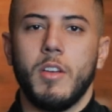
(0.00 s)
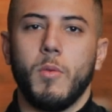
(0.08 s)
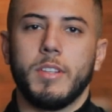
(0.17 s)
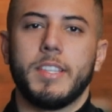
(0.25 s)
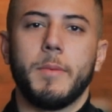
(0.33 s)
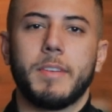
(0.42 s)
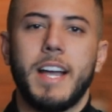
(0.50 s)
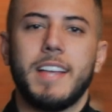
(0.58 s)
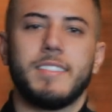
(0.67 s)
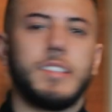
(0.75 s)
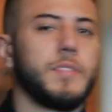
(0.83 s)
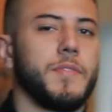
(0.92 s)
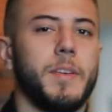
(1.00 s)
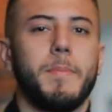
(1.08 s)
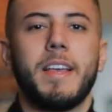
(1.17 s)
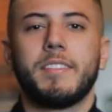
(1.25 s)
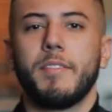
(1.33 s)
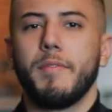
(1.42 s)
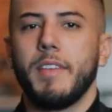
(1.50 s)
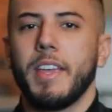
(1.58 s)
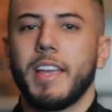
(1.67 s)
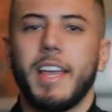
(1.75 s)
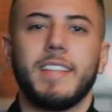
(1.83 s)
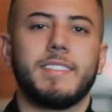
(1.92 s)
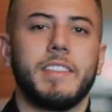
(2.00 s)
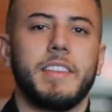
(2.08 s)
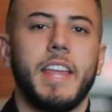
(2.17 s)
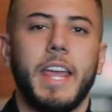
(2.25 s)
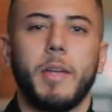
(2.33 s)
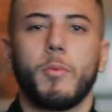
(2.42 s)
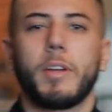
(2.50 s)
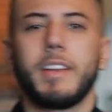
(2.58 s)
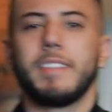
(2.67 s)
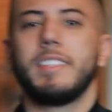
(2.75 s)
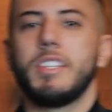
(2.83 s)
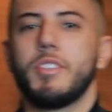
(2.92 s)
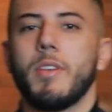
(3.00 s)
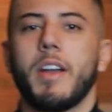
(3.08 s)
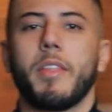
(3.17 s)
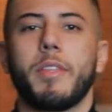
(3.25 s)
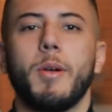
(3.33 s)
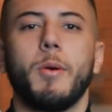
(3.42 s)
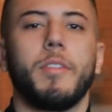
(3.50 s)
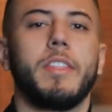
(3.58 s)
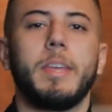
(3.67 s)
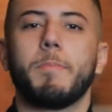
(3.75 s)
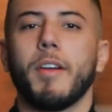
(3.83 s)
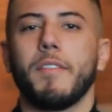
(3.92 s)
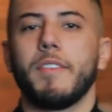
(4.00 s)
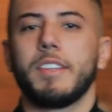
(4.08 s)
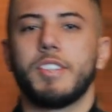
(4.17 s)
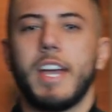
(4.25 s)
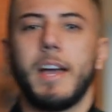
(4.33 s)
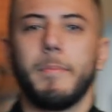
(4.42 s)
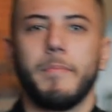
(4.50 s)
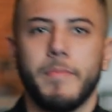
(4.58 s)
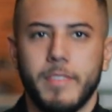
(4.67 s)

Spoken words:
What's up guys, this is Fitmaster Vic, and today we're going to teach you how to throw the perfect jab.